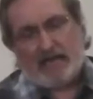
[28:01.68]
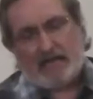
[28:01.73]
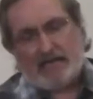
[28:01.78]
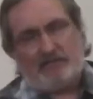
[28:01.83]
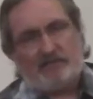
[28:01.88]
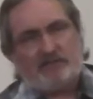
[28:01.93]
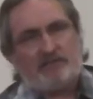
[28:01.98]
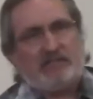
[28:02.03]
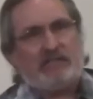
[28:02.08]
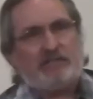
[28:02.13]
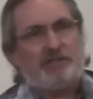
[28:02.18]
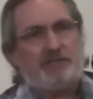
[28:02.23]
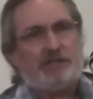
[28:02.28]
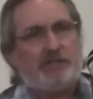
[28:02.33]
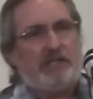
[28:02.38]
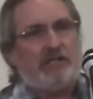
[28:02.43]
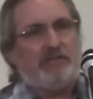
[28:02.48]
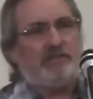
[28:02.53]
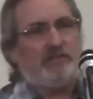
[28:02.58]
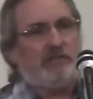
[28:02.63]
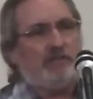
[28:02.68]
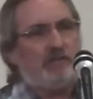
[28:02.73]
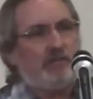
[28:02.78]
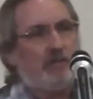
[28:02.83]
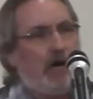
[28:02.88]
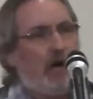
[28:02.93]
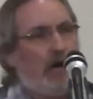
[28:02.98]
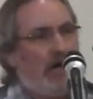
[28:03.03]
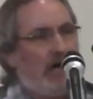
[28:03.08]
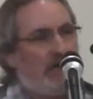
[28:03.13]
is that Jesus
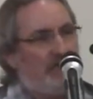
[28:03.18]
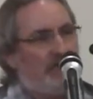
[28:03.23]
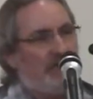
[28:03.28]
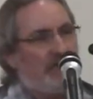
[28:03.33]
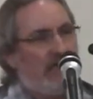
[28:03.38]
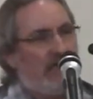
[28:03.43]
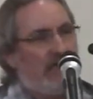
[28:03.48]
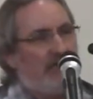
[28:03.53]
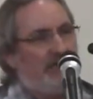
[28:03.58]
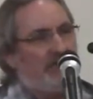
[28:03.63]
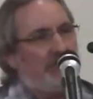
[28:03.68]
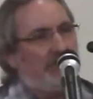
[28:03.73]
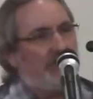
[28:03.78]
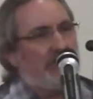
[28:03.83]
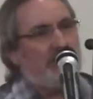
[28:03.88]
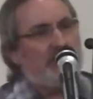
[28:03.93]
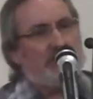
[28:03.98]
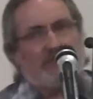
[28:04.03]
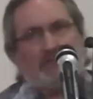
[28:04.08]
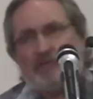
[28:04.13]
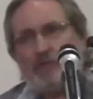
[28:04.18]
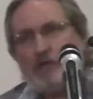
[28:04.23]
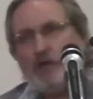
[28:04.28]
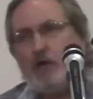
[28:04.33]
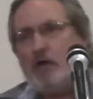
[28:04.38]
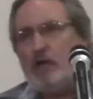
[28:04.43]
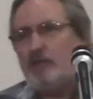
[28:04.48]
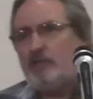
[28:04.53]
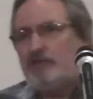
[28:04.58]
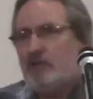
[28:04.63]
calls us. Jesus
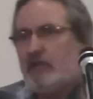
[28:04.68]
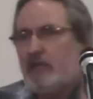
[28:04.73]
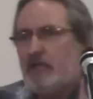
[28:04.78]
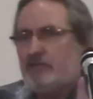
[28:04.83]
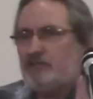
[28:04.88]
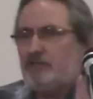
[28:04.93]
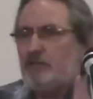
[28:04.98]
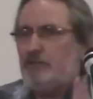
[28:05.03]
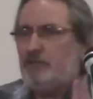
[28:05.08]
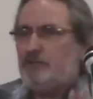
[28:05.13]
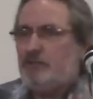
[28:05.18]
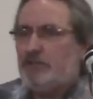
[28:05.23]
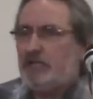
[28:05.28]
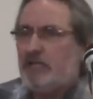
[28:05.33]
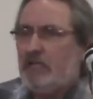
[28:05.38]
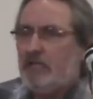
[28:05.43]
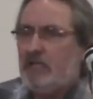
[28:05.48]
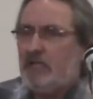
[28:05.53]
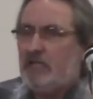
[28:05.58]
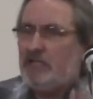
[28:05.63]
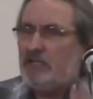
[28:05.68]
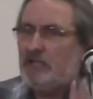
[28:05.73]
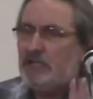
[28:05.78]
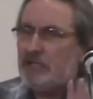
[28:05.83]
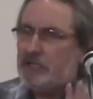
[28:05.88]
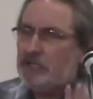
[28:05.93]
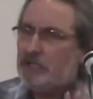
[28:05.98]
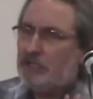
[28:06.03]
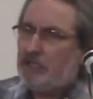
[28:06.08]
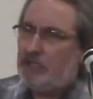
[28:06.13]
calls us to tend
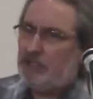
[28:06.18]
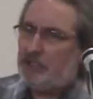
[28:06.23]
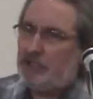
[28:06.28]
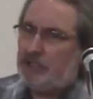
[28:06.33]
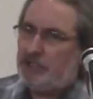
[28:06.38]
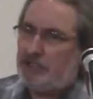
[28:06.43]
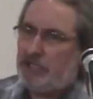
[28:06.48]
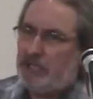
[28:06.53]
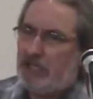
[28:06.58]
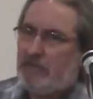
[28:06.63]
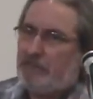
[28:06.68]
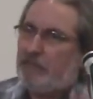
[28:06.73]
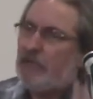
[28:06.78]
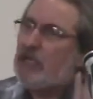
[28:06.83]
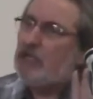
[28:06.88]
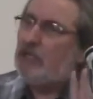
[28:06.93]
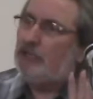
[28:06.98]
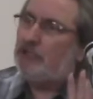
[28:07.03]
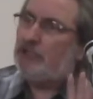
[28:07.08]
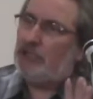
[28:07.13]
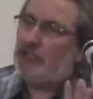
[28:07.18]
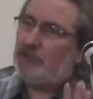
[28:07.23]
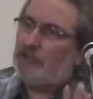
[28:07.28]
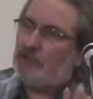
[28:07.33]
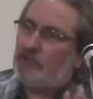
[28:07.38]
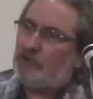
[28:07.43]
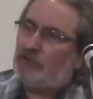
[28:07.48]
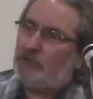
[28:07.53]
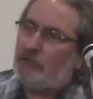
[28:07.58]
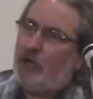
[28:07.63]
his sheep.
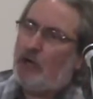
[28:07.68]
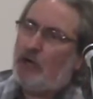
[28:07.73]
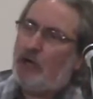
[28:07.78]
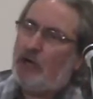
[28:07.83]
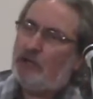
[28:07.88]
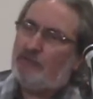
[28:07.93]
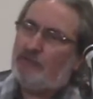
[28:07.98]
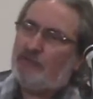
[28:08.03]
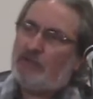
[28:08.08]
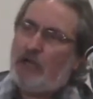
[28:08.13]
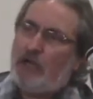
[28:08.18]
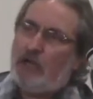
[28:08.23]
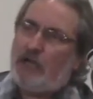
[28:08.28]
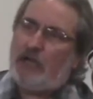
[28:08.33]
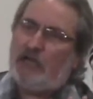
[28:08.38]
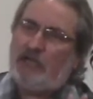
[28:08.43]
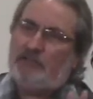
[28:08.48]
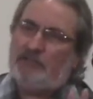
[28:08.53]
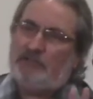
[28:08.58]
Jesus calls us